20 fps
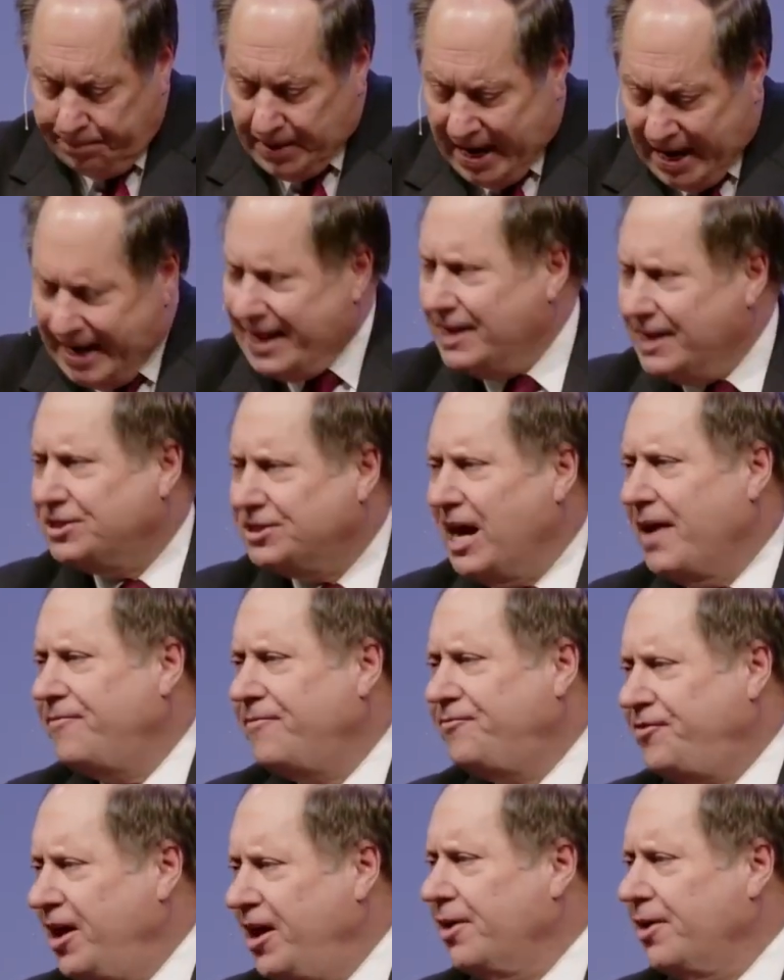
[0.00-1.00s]
it is a
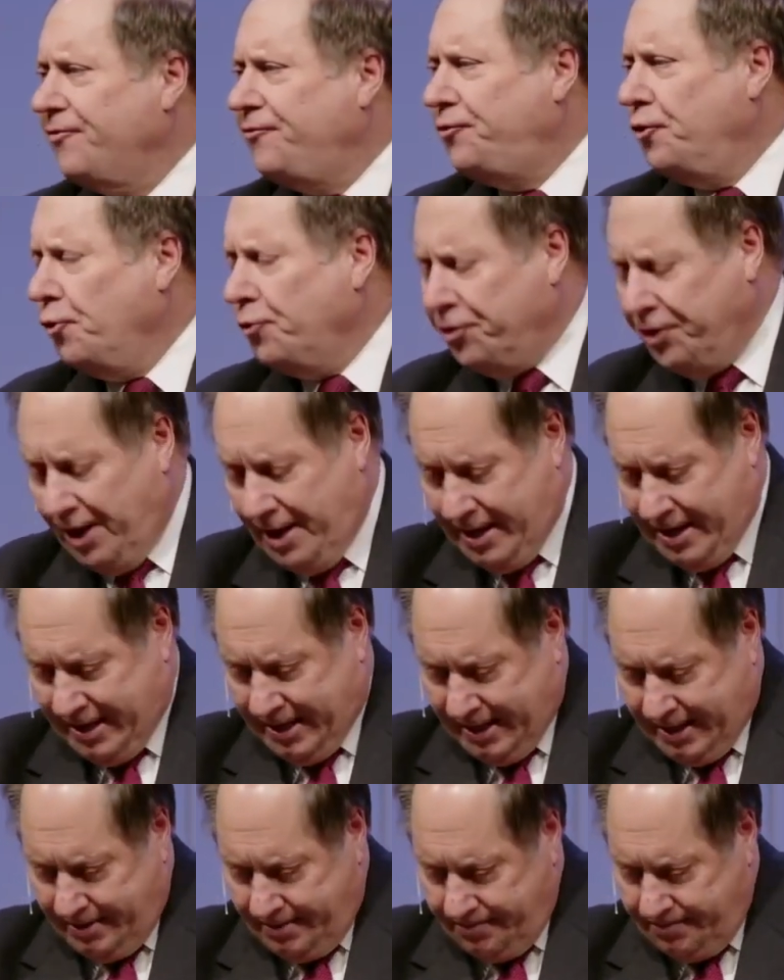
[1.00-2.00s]
fearful
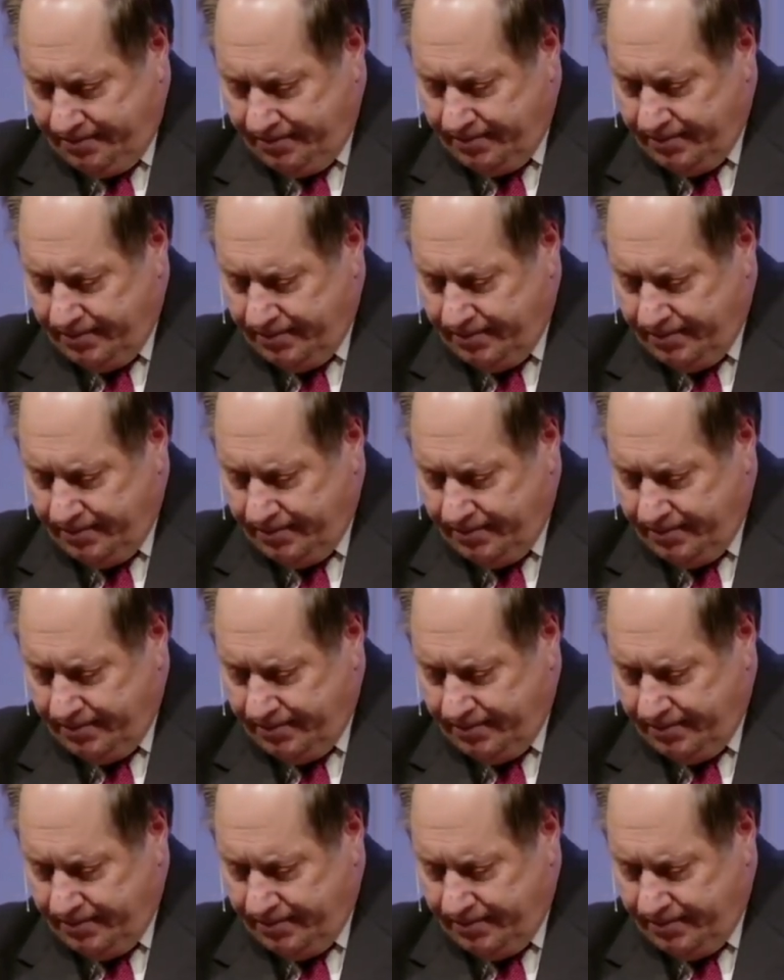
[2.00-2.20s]
thing